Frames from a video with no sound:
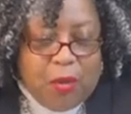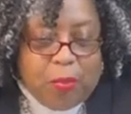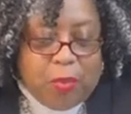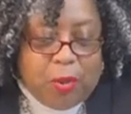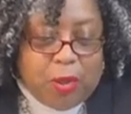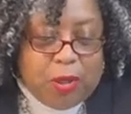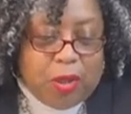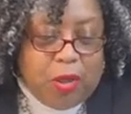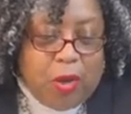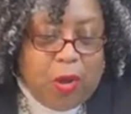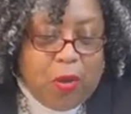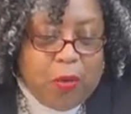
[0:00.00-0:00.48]

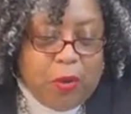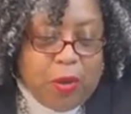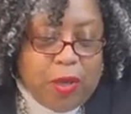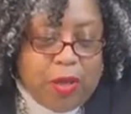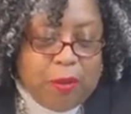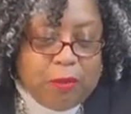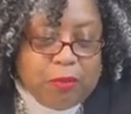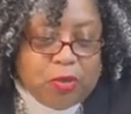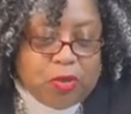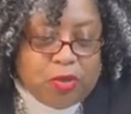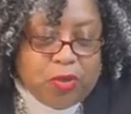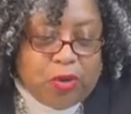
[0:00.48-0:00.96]
Below
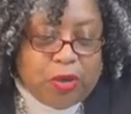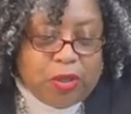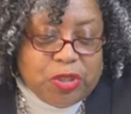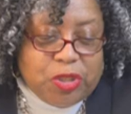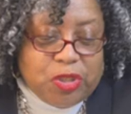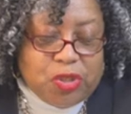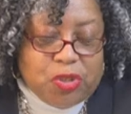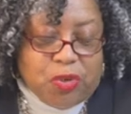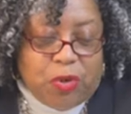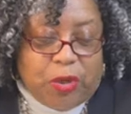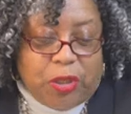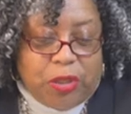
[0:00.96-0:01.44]
him, George
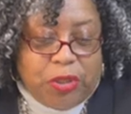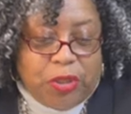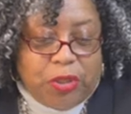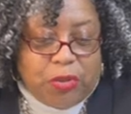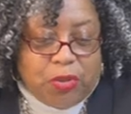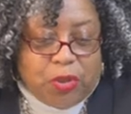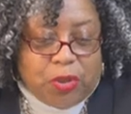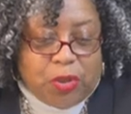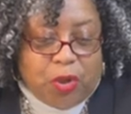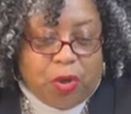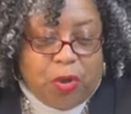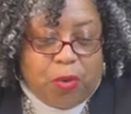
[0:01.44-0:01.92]
saw a
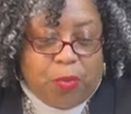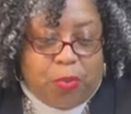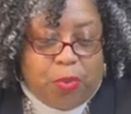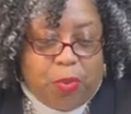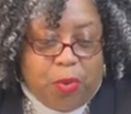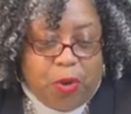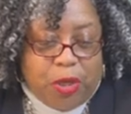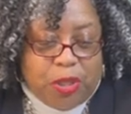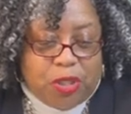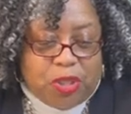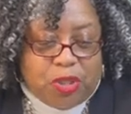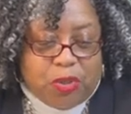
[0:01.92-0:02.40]
little girl
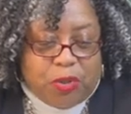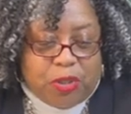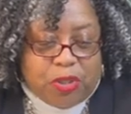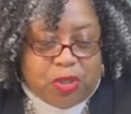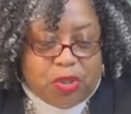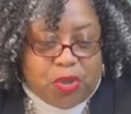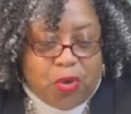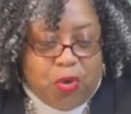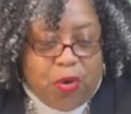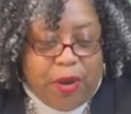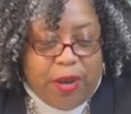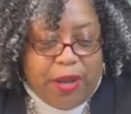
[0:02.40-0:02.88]
point to a
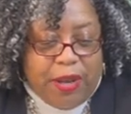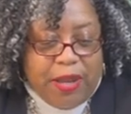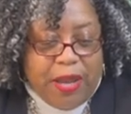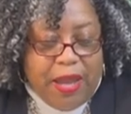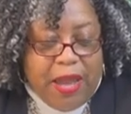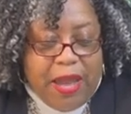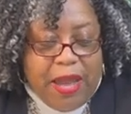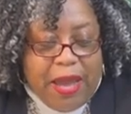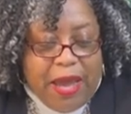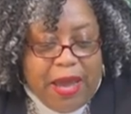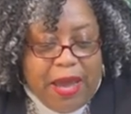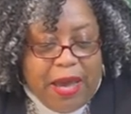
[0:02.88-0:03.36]
toy
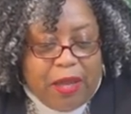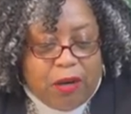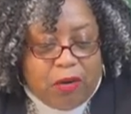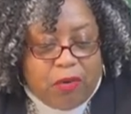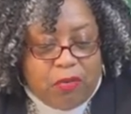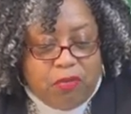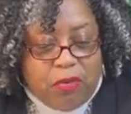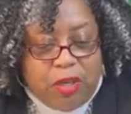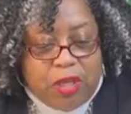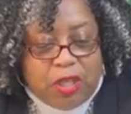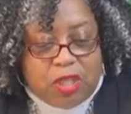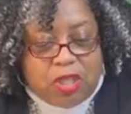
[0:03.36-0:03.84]
out
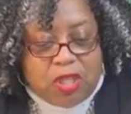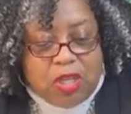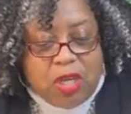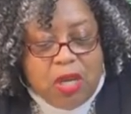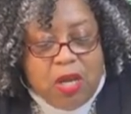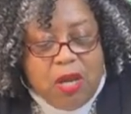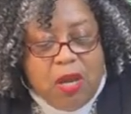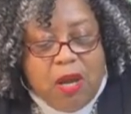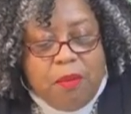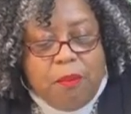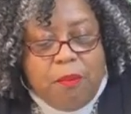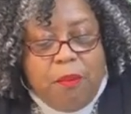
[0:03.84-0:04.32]
of reach.
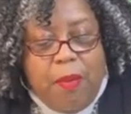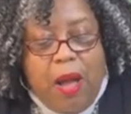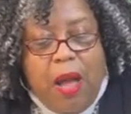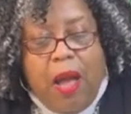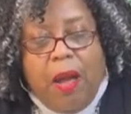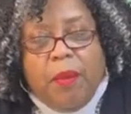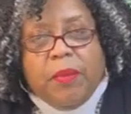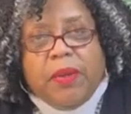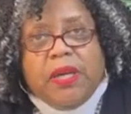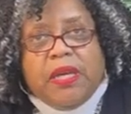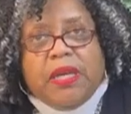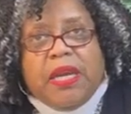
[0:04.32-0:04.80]

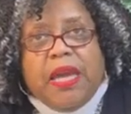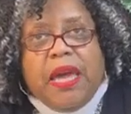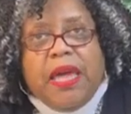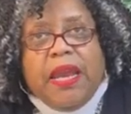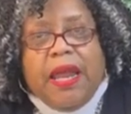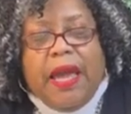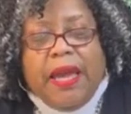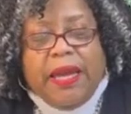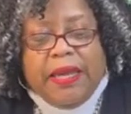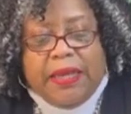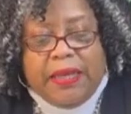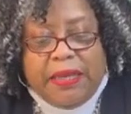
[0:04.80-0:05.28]
Mommy,
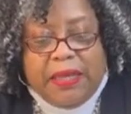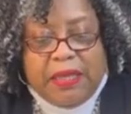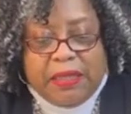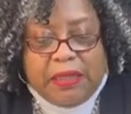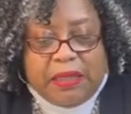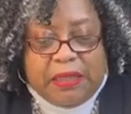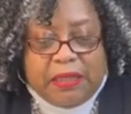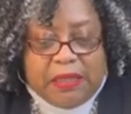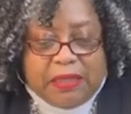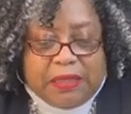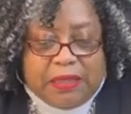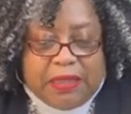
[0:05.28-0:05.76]
can I
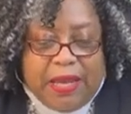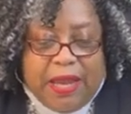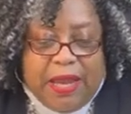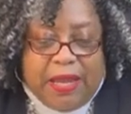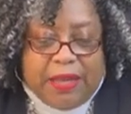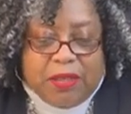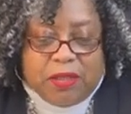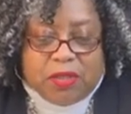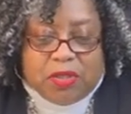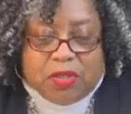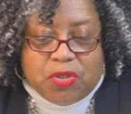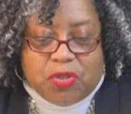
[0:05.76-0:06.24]
get the
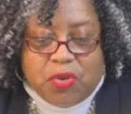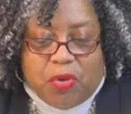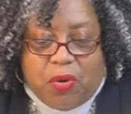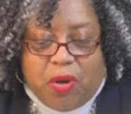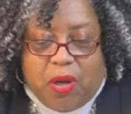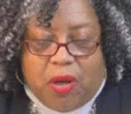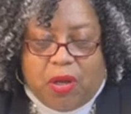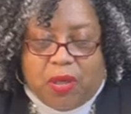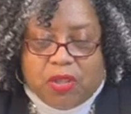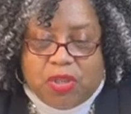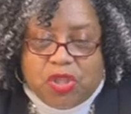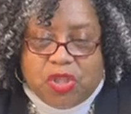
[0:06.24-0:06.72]

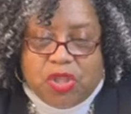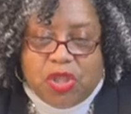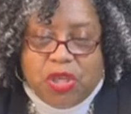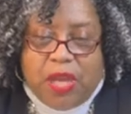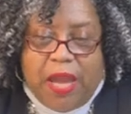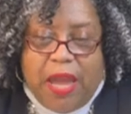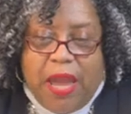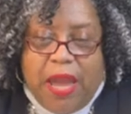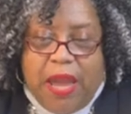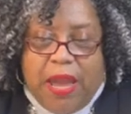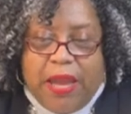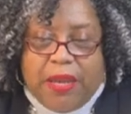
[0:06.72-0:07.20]
dinosaur?
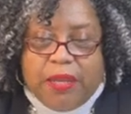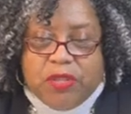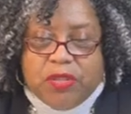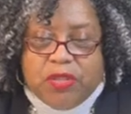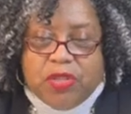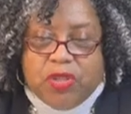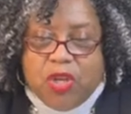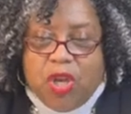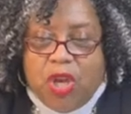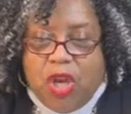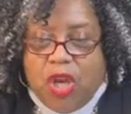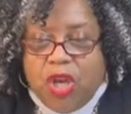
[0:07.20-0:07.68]
She
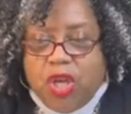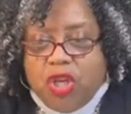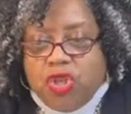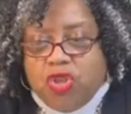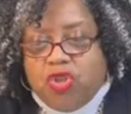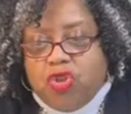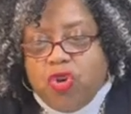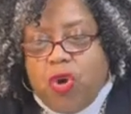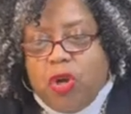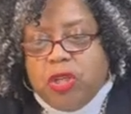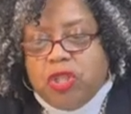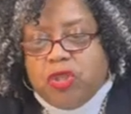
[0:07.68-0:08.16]
asked.
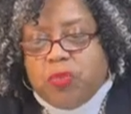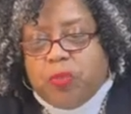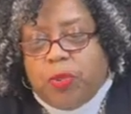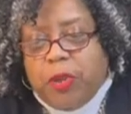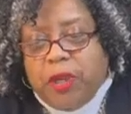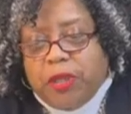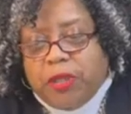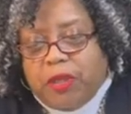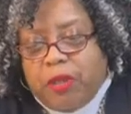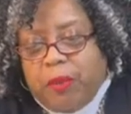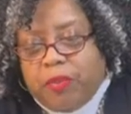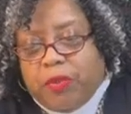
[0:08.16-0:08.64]
George
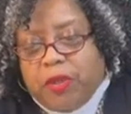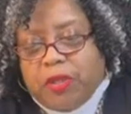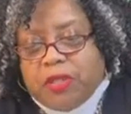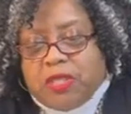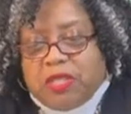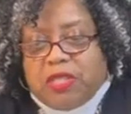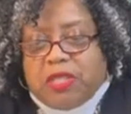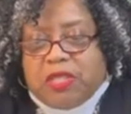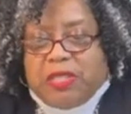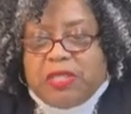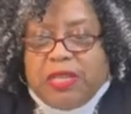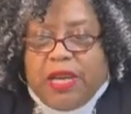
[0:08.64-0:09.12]
picked up
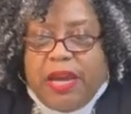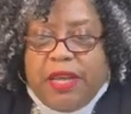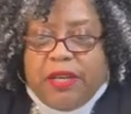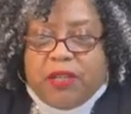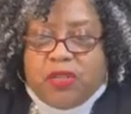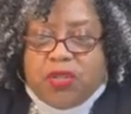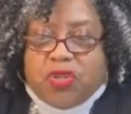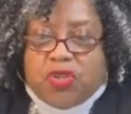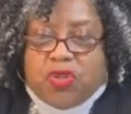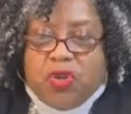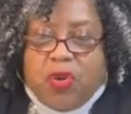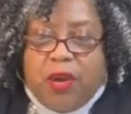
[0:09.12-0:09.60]
this
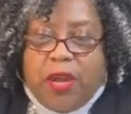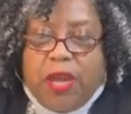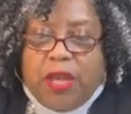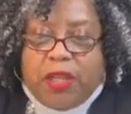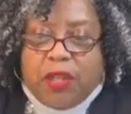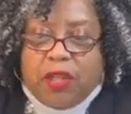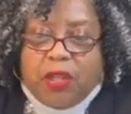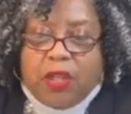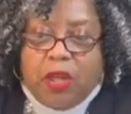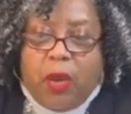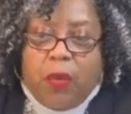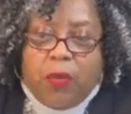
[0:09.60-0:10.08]
dinosaur
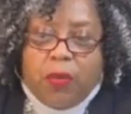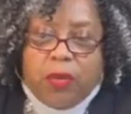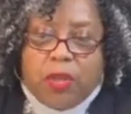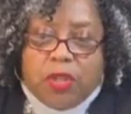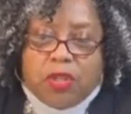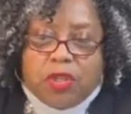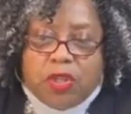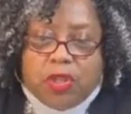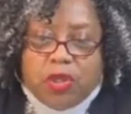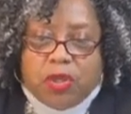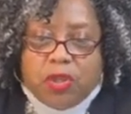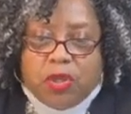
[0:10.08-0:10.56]
and lowered
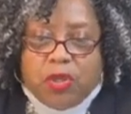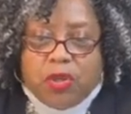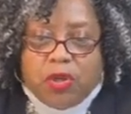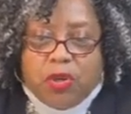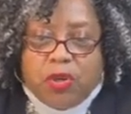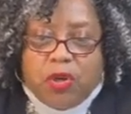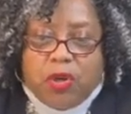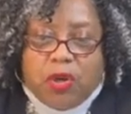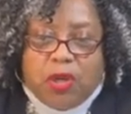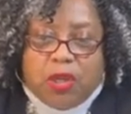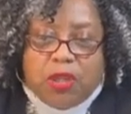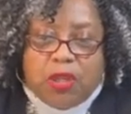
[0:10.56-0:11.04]
it to the
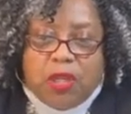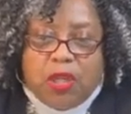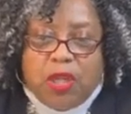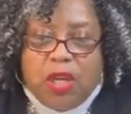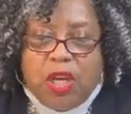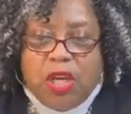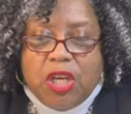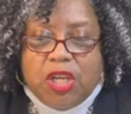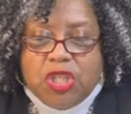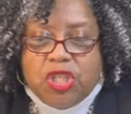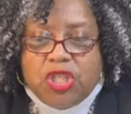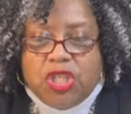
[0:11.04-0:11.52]
girl.
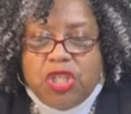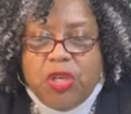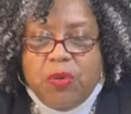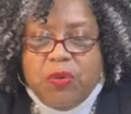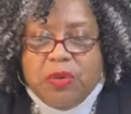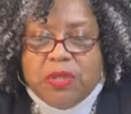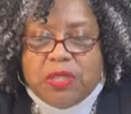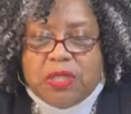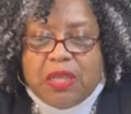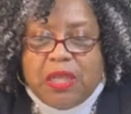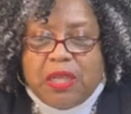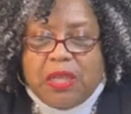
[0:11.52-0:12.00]
She
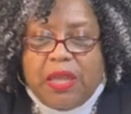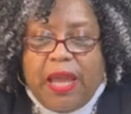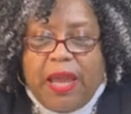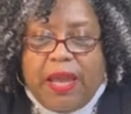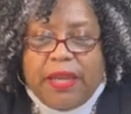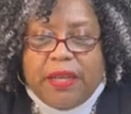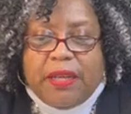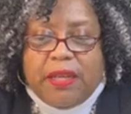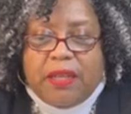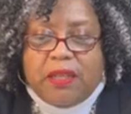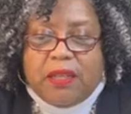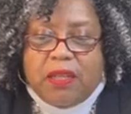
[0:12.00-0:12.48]
was
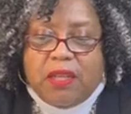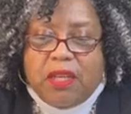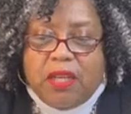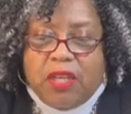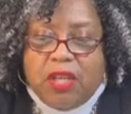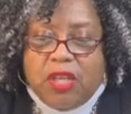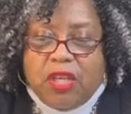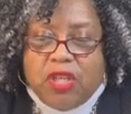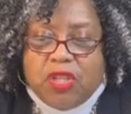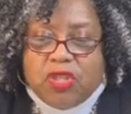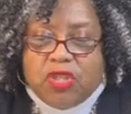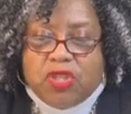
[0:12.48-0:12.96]
delighted.
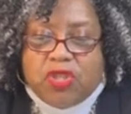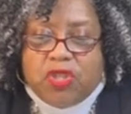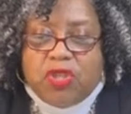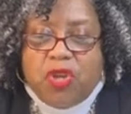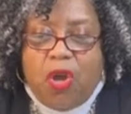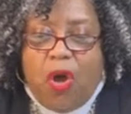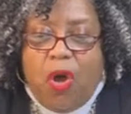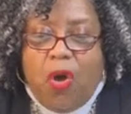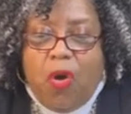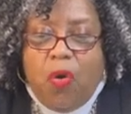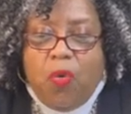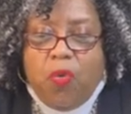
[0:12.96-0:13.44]

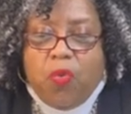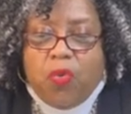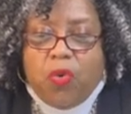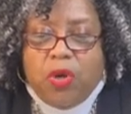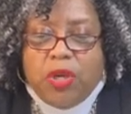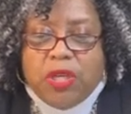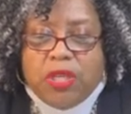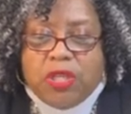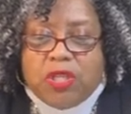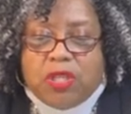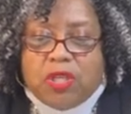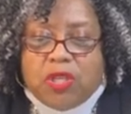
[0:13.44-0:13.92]
So
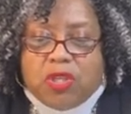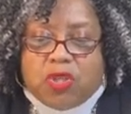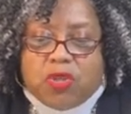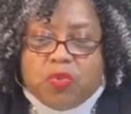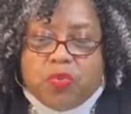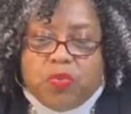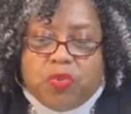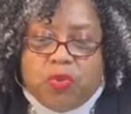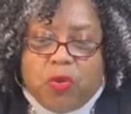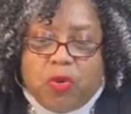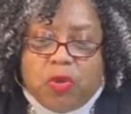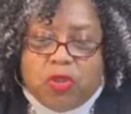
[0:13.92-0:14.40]
was the
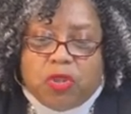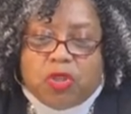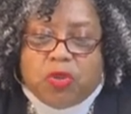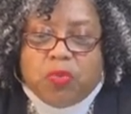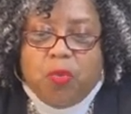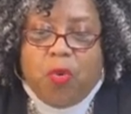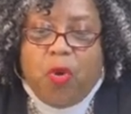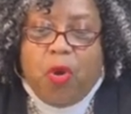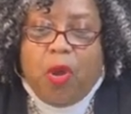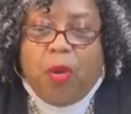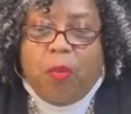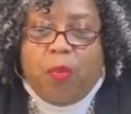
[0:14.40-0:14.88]

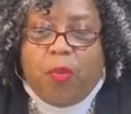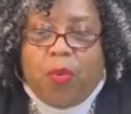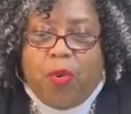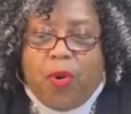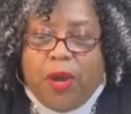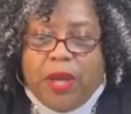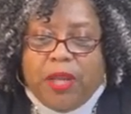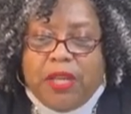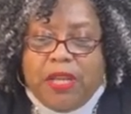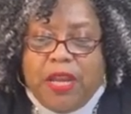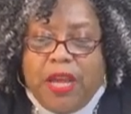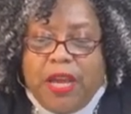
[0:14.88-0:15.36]
small
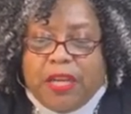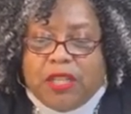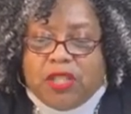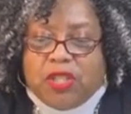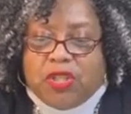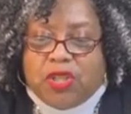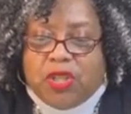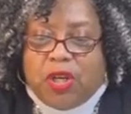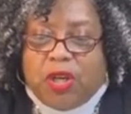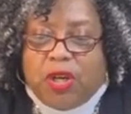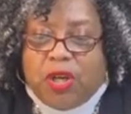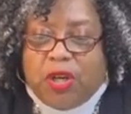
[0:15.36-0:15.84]
boy
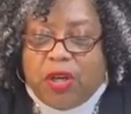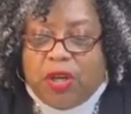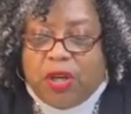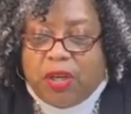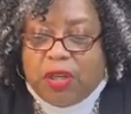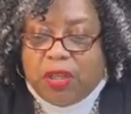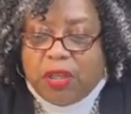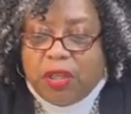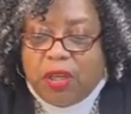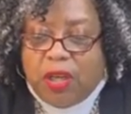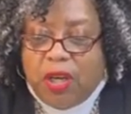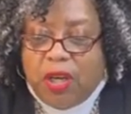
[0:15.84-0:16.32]
next to her.